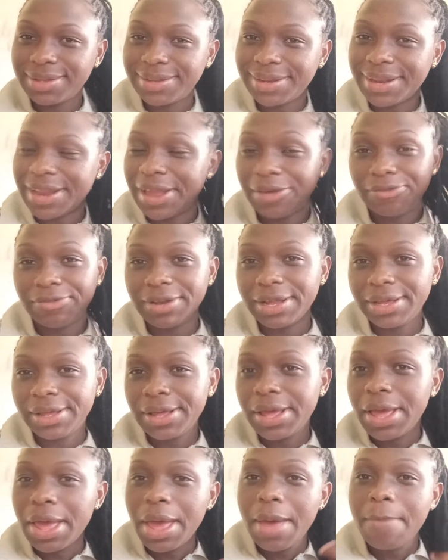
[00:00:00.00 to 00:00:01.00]
Lovely.
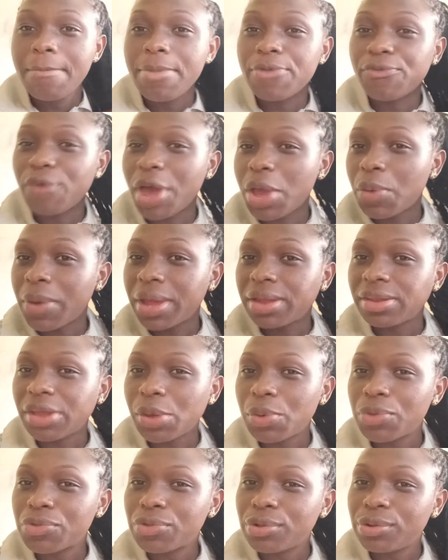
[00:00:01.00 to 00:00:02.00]
Before I went, I
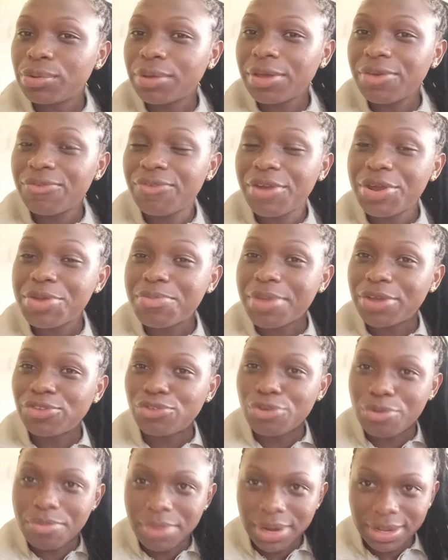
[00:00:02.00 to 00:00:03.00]
was looking very much
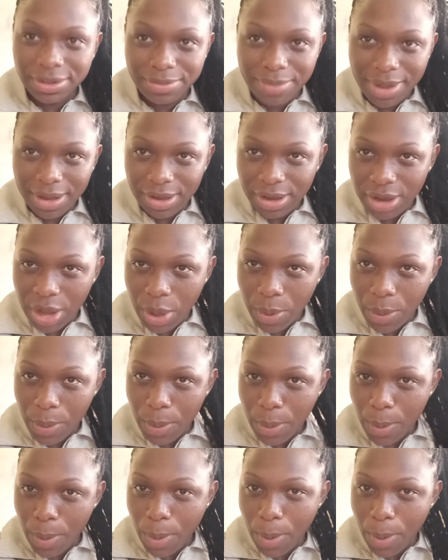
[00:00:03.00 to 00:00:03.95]
homeless, but now